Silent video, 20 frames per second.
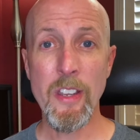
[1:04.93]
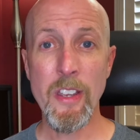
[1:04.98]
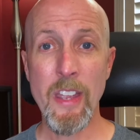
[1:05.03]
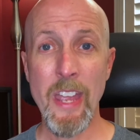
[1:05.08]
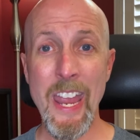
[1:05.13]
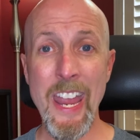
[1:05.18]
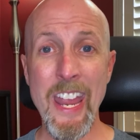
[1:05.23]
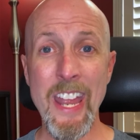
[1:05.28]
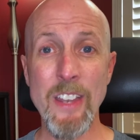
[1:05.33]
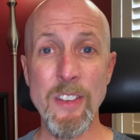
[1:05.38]

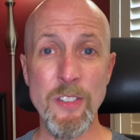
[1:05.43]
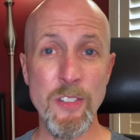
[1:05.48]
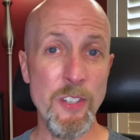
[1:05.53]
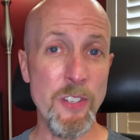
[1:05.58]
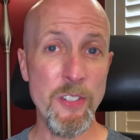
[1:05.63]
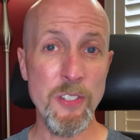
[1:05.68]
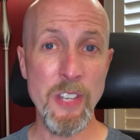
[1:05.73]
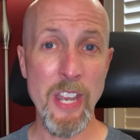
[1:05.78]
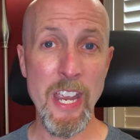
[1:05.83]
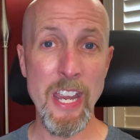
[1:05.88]
and
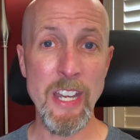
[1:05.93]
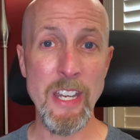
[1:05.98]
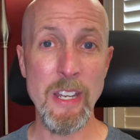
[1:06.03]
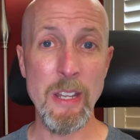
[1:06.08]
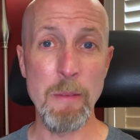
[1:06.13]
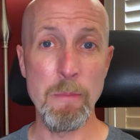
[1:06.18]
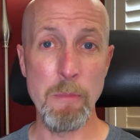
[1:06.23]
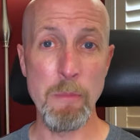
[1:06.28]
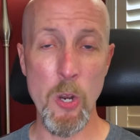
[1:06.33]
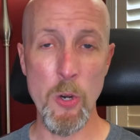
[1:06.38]
sustained
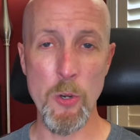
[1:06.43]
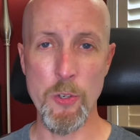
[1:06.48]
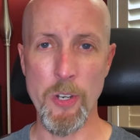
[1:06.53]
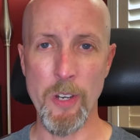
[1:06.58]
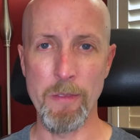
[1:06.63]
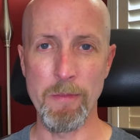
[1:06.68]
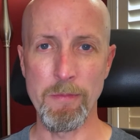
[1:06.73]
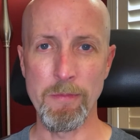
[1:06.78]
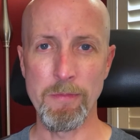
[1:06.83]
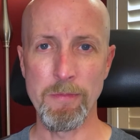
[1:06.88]

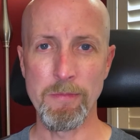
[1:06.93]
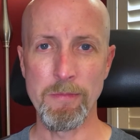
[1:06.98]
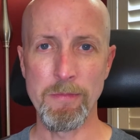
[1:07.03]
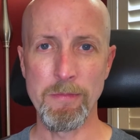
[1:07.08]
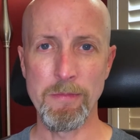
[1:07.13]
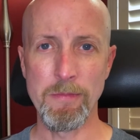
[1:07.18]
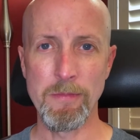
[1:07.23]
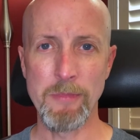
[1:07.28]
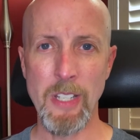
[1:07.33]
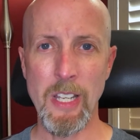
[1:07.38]
emotion.
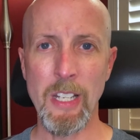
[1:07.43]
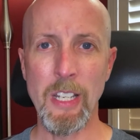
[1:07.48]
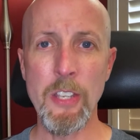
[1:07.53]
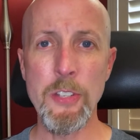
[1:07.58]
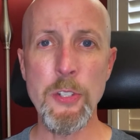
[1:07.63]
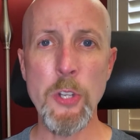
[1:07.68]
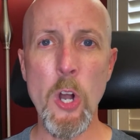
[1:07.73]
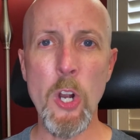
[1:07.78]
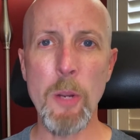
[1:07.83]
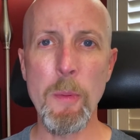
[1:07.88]

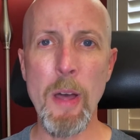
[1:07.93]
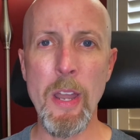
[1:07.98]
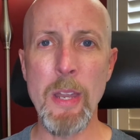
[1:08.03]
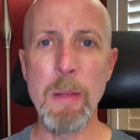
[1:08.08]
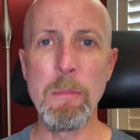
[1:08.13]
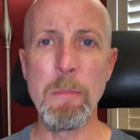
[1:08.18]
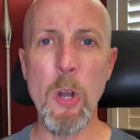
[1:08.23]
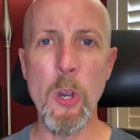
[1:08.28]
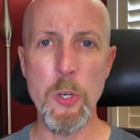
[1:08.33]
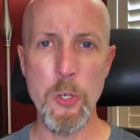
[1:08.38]
Let's talk about
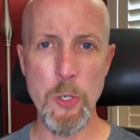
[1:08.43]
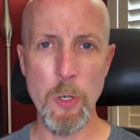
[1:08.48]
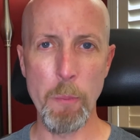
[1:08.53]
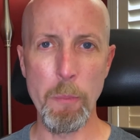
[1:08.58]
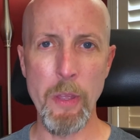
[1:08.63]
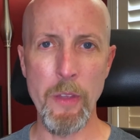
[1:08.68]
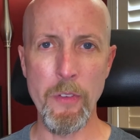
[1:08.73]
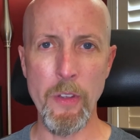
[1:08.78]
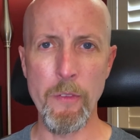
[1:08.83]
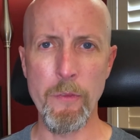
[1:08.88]
emotional
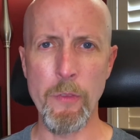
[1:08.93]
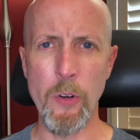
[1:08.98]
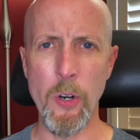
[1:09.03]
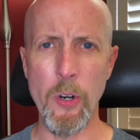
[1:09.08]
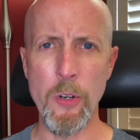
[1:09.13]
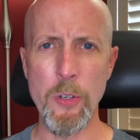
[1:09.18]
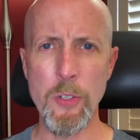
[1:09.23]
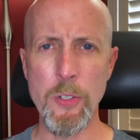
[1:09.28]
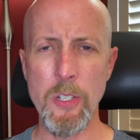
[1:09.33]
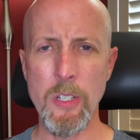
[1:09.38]
pivot
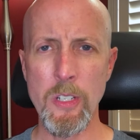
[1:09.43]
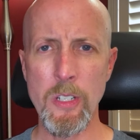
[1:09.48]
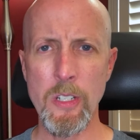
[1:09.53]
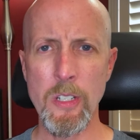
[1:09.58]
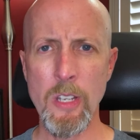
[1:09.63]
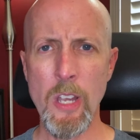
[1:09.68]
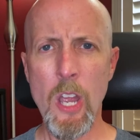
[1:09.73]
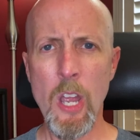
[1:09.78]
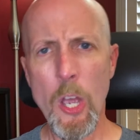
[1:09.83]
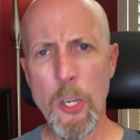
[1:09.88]
first.
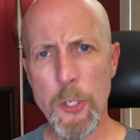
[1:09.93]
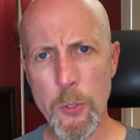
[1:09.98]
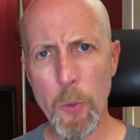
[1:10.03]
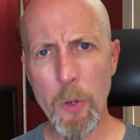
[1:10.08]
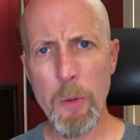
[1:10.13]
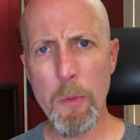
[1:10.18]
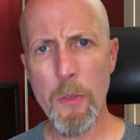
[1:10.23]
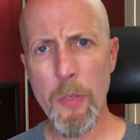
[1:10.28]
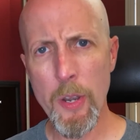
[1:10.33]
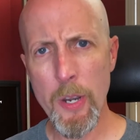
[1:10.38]
A
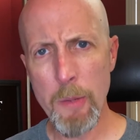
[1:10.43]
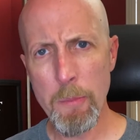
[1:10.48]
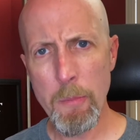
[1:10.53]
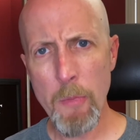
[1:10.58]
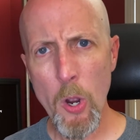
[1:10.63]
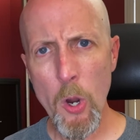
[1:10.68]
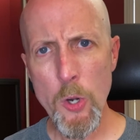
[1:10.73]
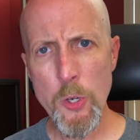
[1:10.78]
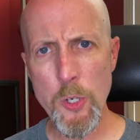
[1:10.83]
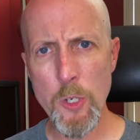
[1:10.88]
story with an
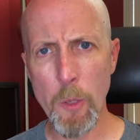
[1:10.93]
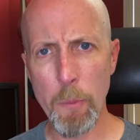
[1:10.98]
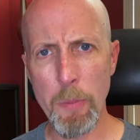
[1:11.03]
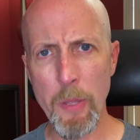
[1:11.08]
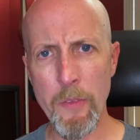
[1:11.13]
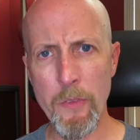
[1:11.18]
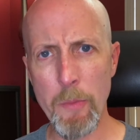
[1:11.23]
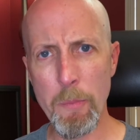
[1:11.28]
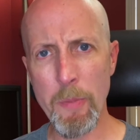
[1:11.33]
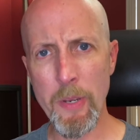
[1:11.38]
emotional
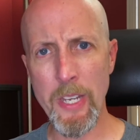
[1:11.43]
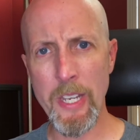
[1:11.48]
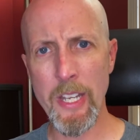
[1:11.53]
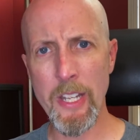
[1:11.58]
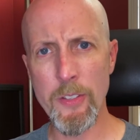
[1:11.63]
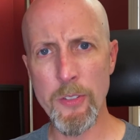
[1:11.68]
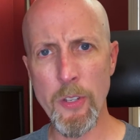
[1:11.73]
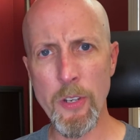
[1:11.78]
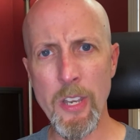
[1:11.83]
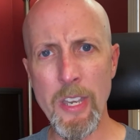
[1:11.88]
pivot
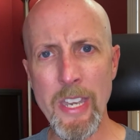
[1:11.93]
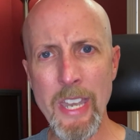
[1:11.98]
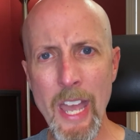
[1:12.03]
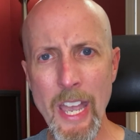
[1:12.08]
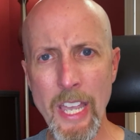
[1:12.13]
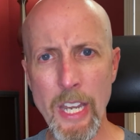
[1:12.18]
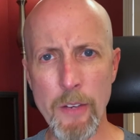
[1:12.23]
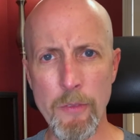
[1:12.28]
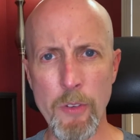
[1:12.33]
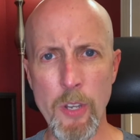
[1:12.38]
begins on a
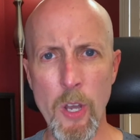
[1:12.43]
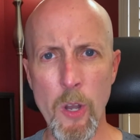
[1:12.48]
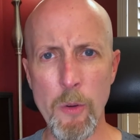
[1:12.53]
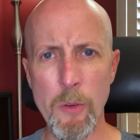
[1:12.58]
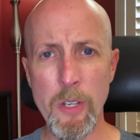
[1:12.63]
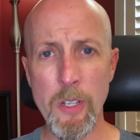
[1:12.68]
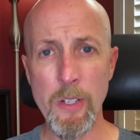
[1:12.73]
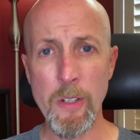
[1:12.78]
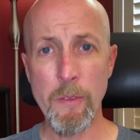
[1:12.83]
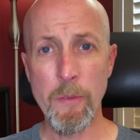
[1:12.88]
negative
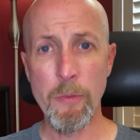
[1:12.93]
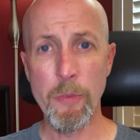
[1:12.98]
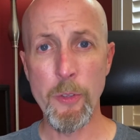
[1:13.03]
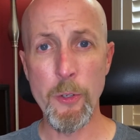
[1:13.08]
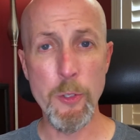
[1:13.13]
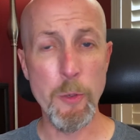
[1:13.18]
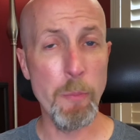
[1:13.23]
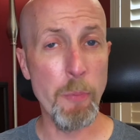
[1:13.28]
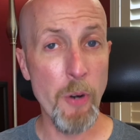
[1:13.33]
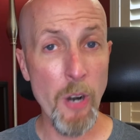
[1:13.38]
note.
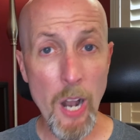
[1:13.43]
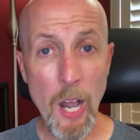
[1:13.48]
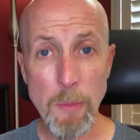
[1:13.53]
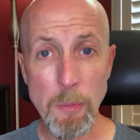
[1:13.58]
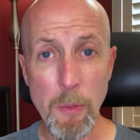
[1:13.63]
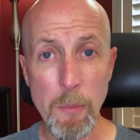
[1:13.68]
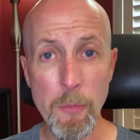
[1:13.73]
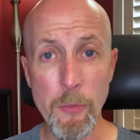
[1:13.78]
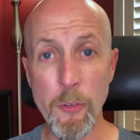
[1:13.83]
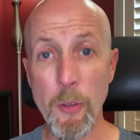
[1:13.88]
There's a
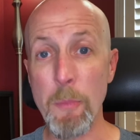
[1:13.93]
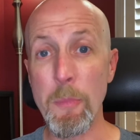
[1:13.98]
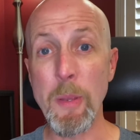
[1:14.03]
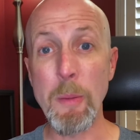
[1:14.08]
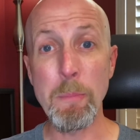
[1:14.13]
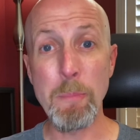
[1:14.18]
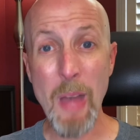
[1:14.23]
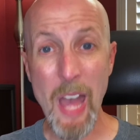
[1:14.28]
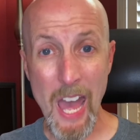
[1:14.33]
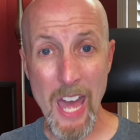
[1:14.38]
problem,
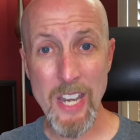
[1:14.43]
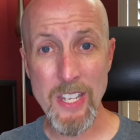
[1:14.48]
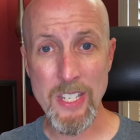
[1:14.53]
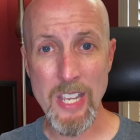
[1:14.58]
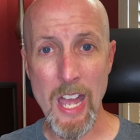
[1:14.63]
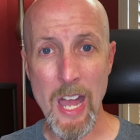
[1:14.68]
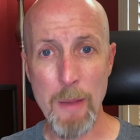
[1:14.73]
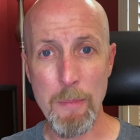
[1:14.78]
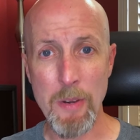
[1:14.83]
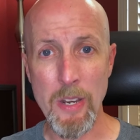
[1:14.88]
something bad is
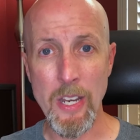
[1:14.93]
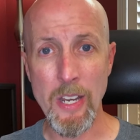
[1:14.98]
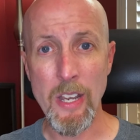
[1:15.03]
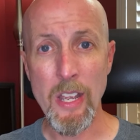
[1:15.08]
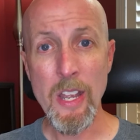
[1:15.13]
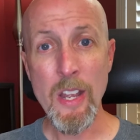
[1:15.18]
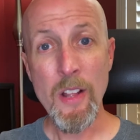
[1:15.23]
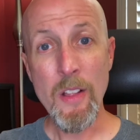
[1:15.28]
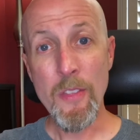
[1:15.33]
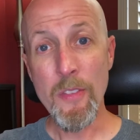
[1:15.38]
happening.
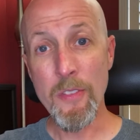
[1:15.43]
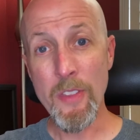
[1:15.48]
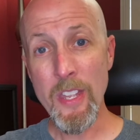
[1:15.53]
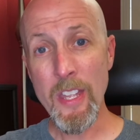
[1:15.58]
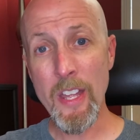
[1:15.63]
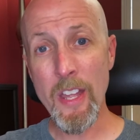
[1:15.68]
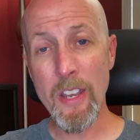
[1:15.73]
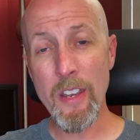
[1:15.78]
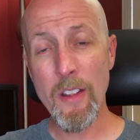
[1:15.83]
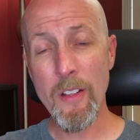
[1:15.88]

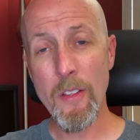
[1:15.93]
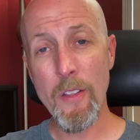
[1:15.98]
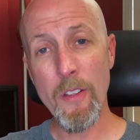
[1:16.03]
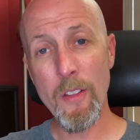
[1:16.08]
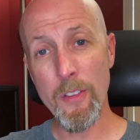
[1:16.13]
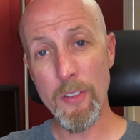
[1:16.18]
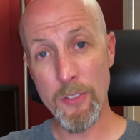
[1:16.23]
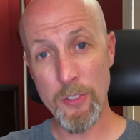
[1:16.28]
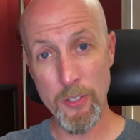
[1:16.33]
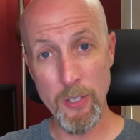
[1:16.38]
Then,
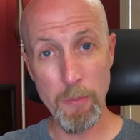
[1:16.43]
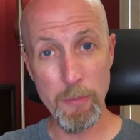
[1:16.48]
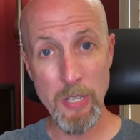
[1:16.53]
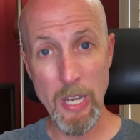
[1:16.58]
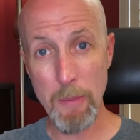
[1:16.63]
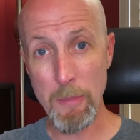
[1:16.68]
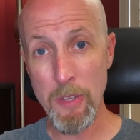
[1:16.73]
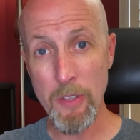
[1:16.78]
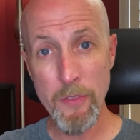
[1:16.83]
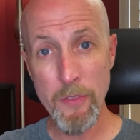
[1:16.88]
sometime in the